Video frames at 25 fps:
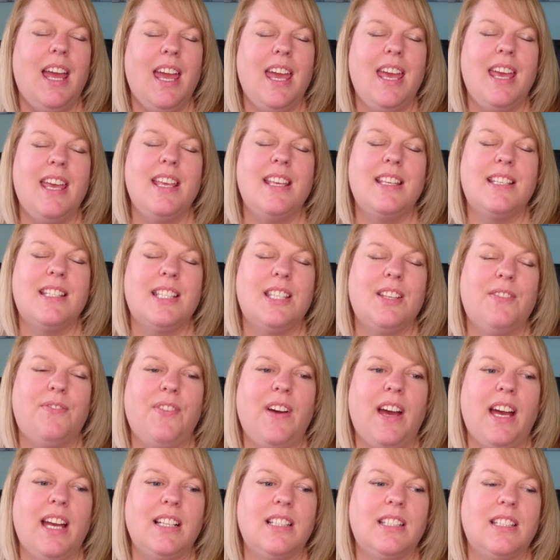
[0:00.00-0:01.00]
is the
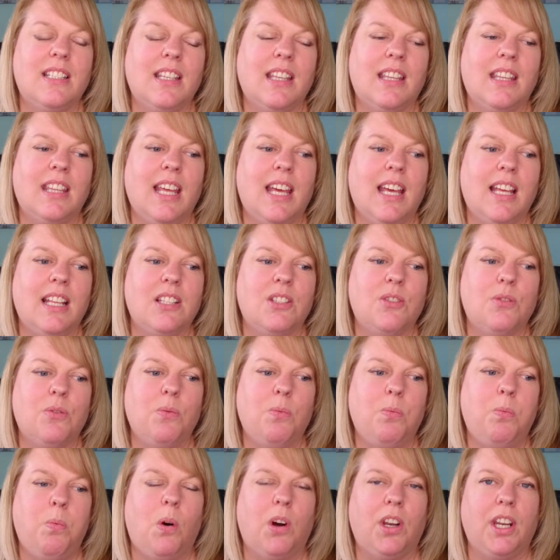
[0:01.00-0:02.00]
fact that
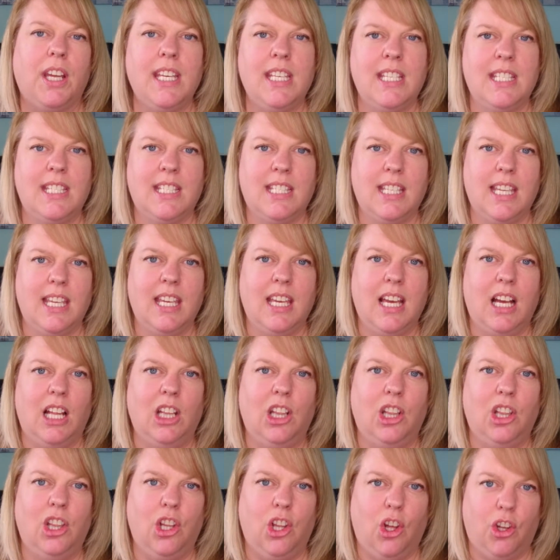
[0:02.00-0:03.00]
what I see a
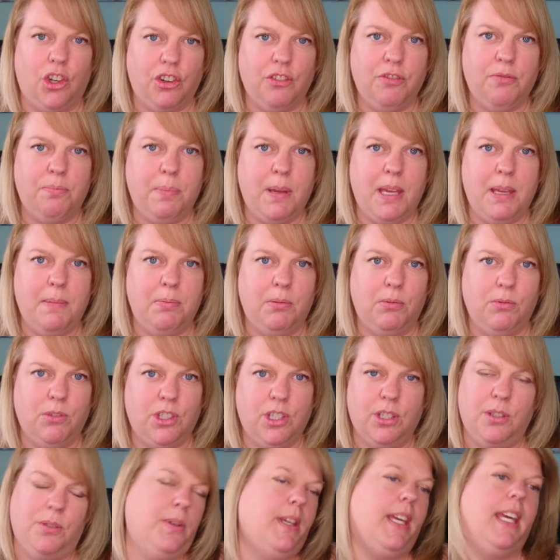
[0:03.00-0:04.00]
lot of people
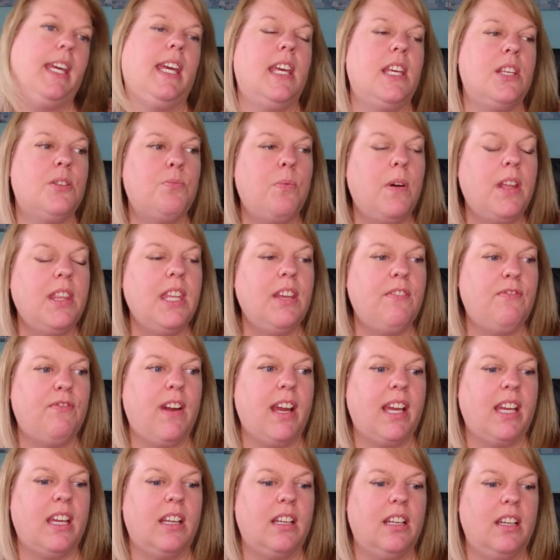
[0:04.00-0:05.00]
doing is when they've
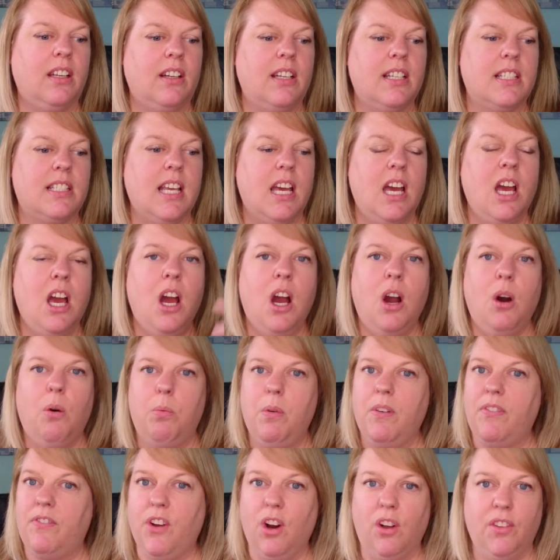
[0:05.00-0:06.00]
recognised
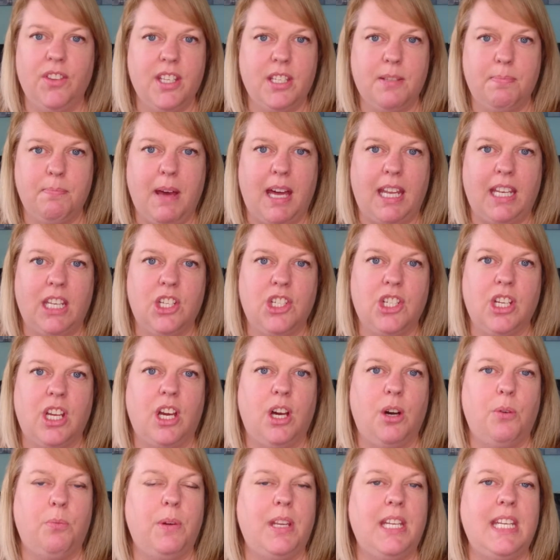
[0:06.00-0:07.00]
we've got this
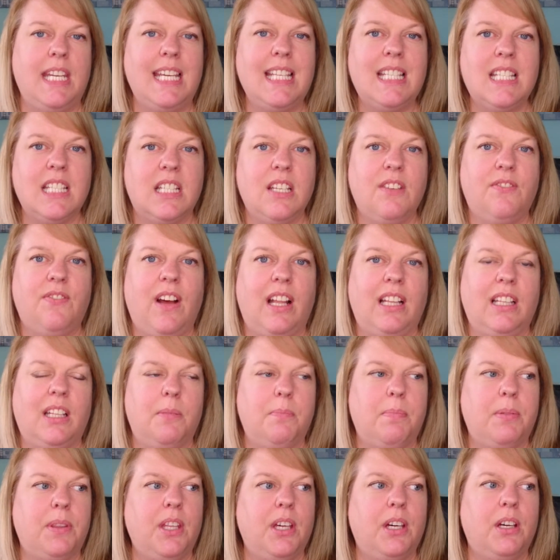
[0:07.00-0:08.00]
manager, we need to
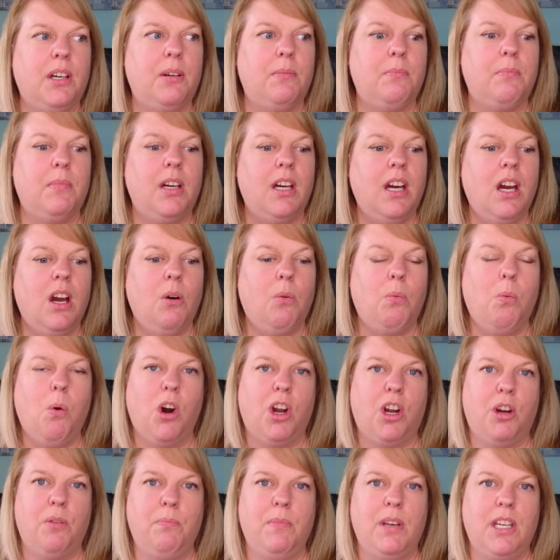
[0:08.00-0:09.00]
develop them,
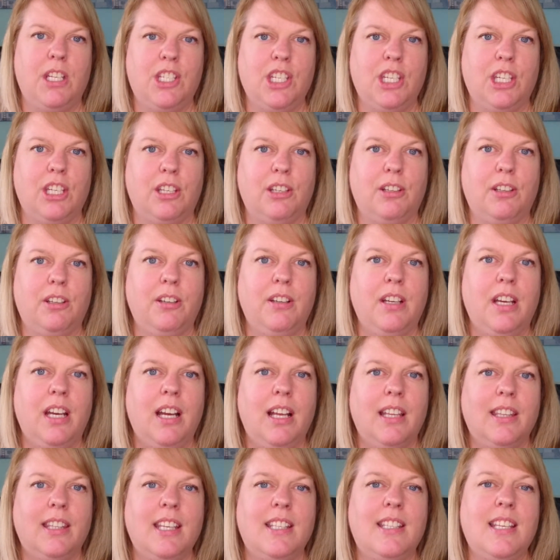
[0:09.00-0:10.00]
what can we do?
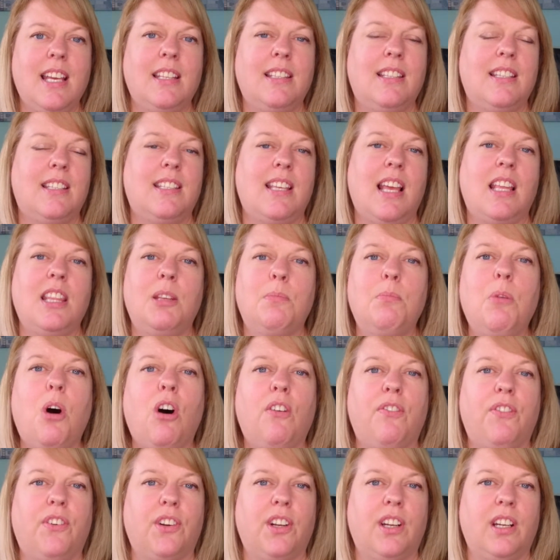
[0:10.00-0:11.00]
They tend to send them
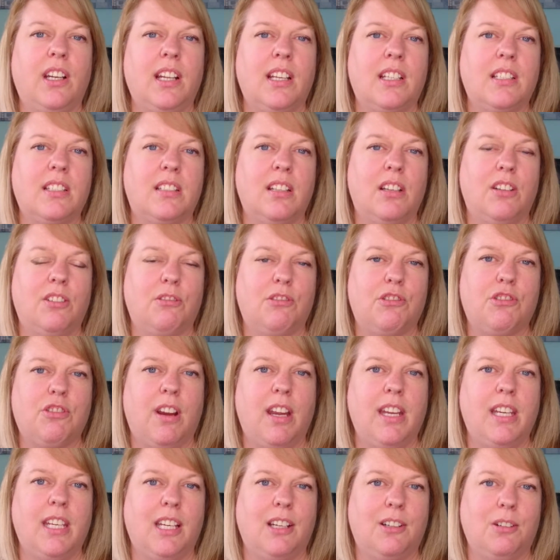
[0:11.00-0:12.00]
off on an external
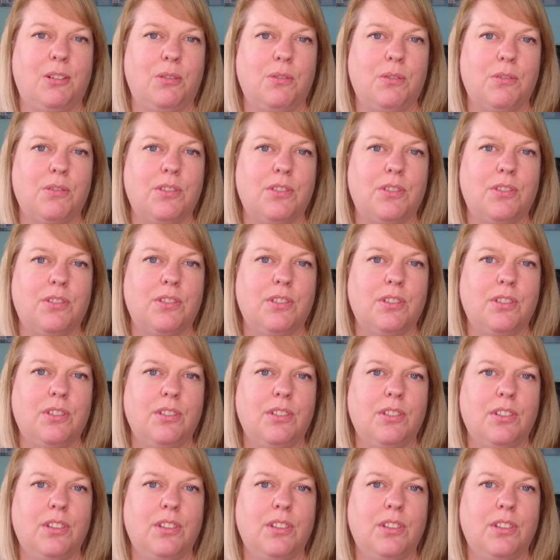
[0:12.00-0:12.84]
training course.